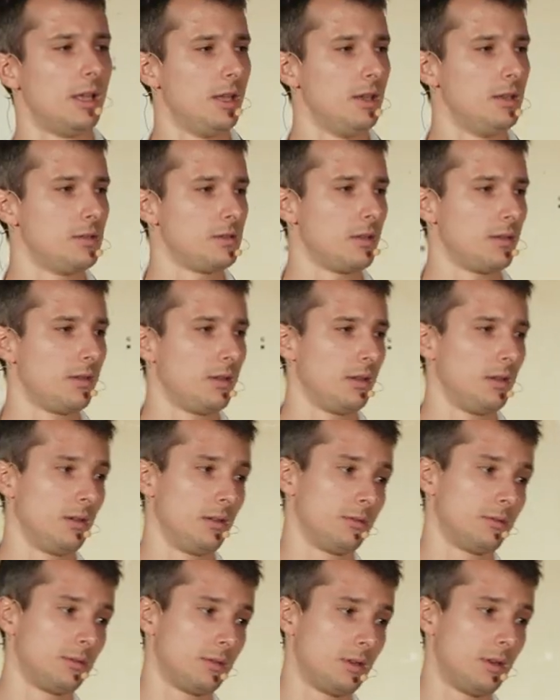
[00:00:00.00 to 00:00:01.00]
into
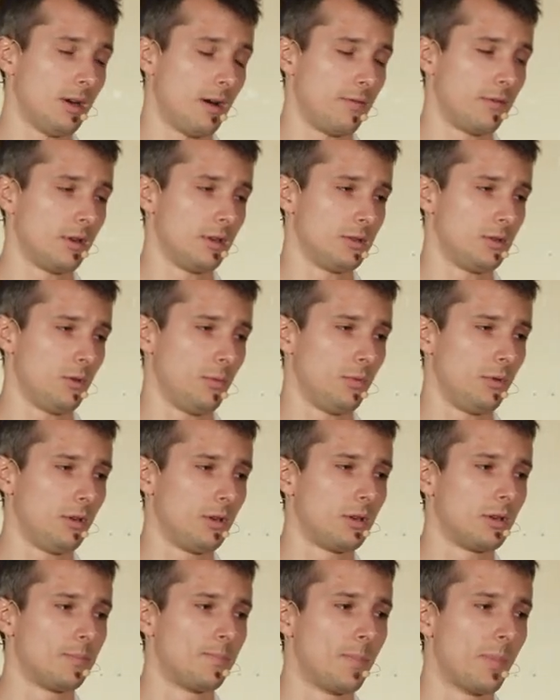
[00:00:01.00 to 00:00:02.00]
the Kafka
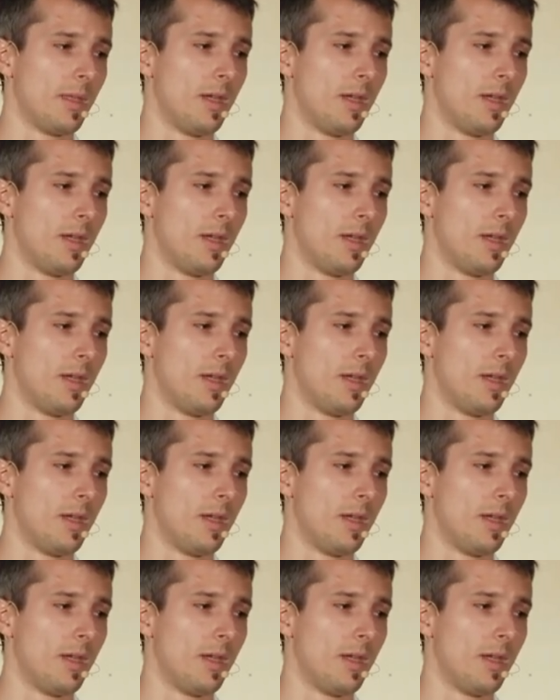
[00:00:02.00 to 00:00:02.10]
topic.